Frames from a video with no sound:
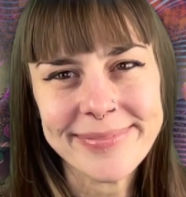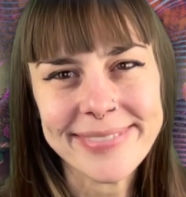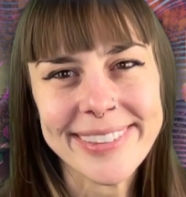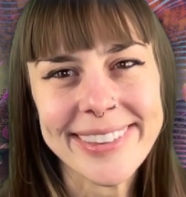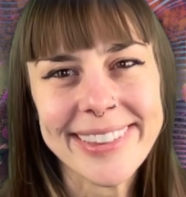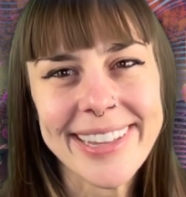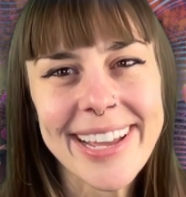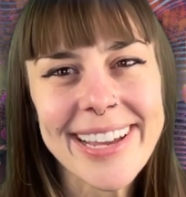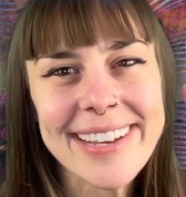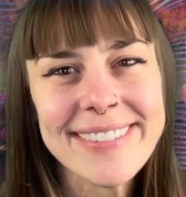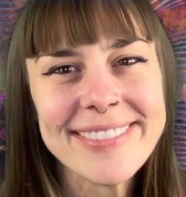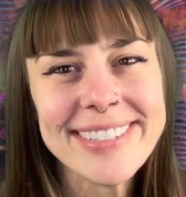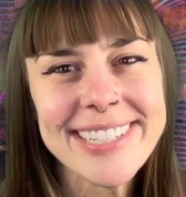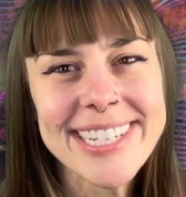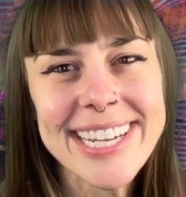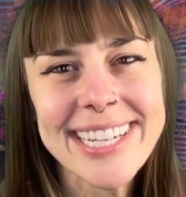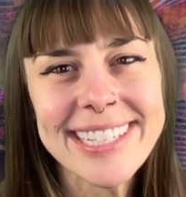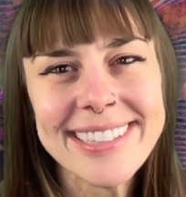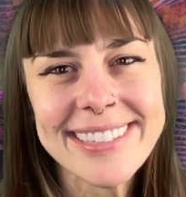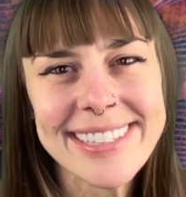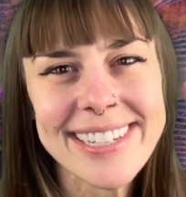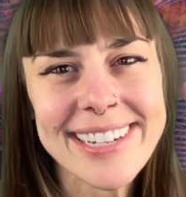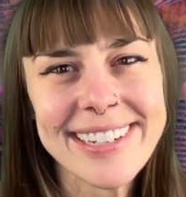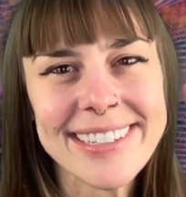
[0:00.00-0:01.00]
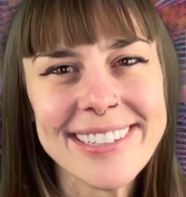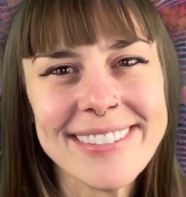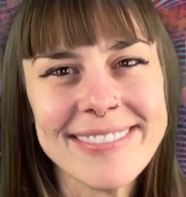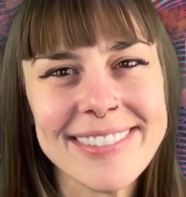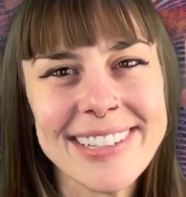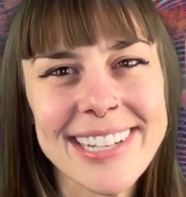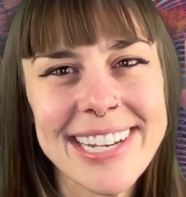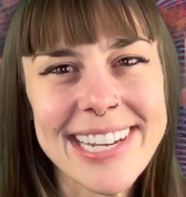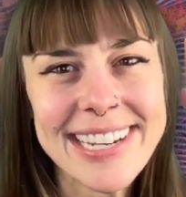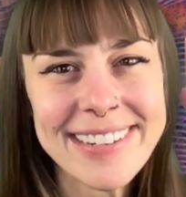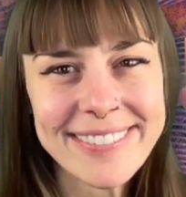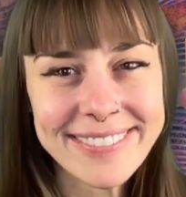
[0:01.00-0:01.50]
Life takes care of
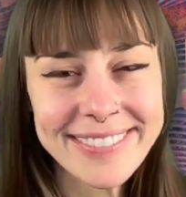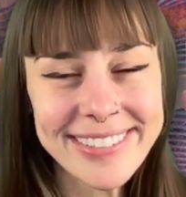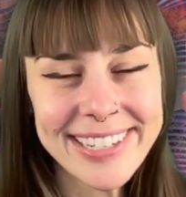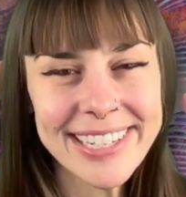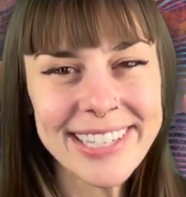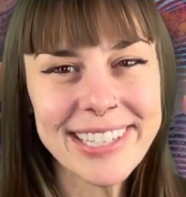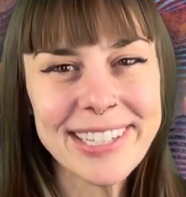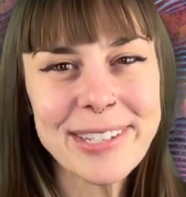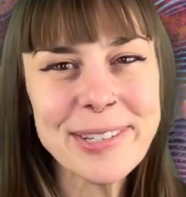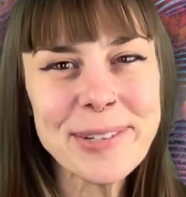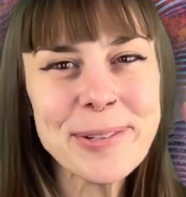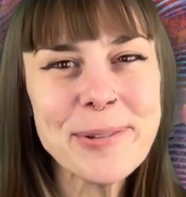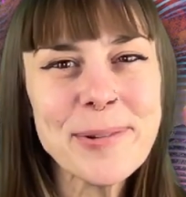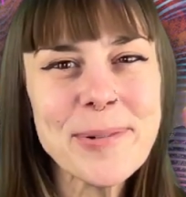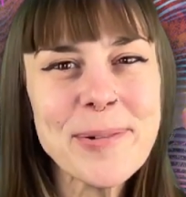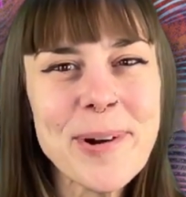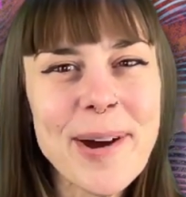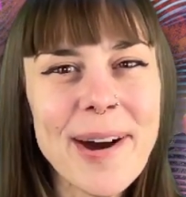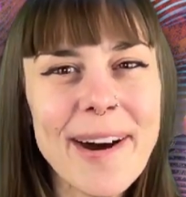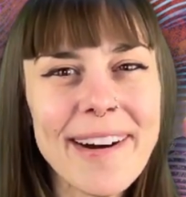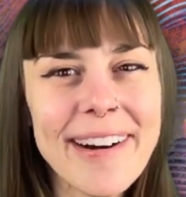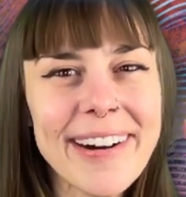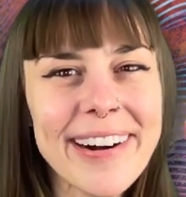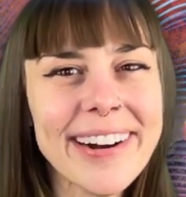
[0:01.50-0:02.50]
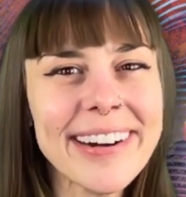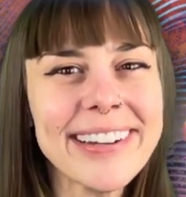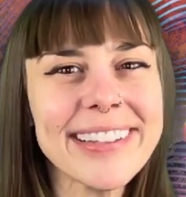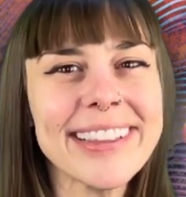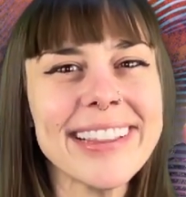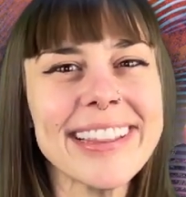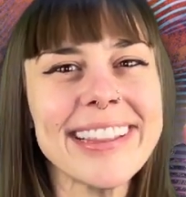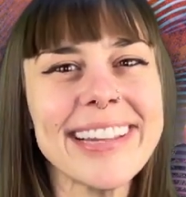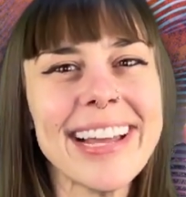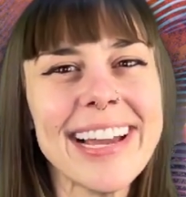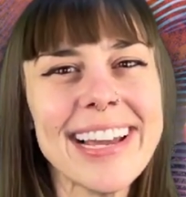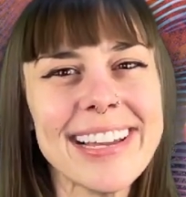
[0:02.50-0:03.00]
life. You are
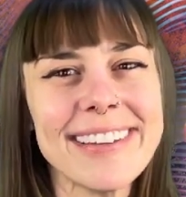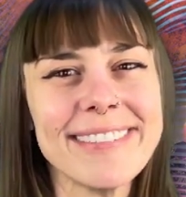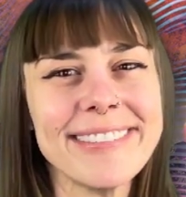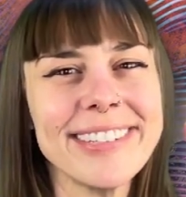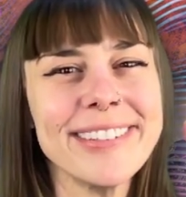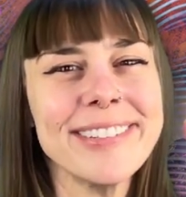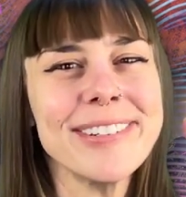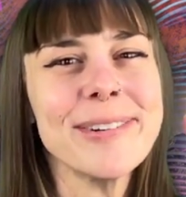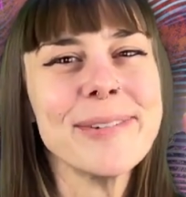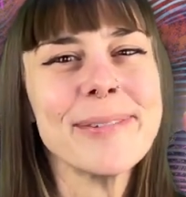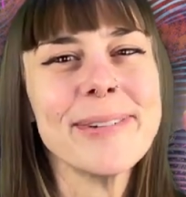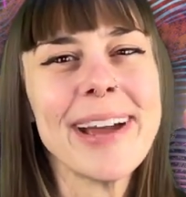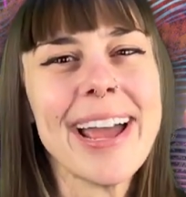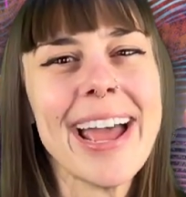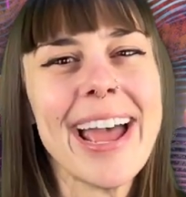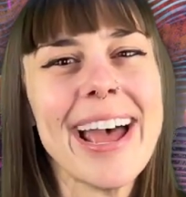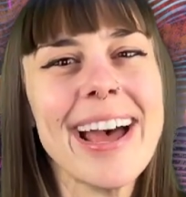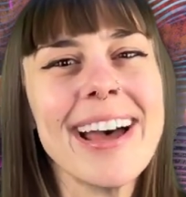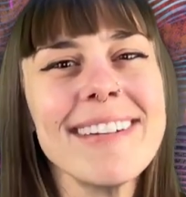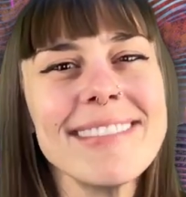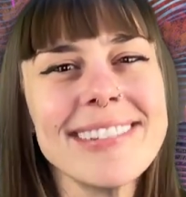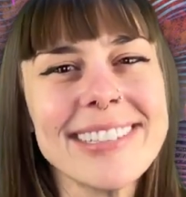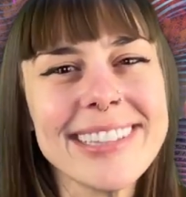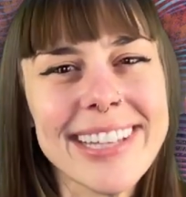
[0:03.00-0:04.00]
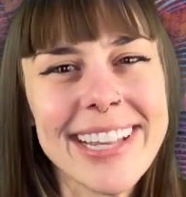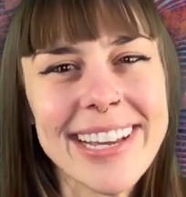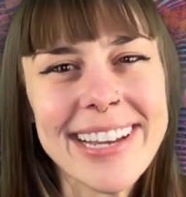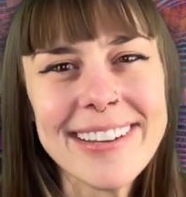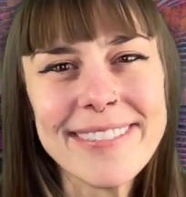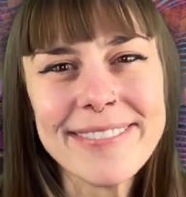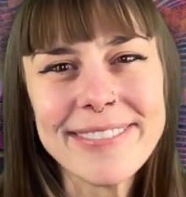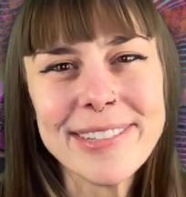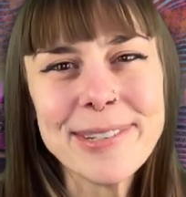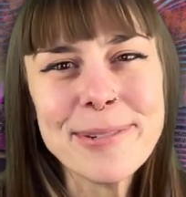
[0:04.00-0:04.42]
life. You don't have a life,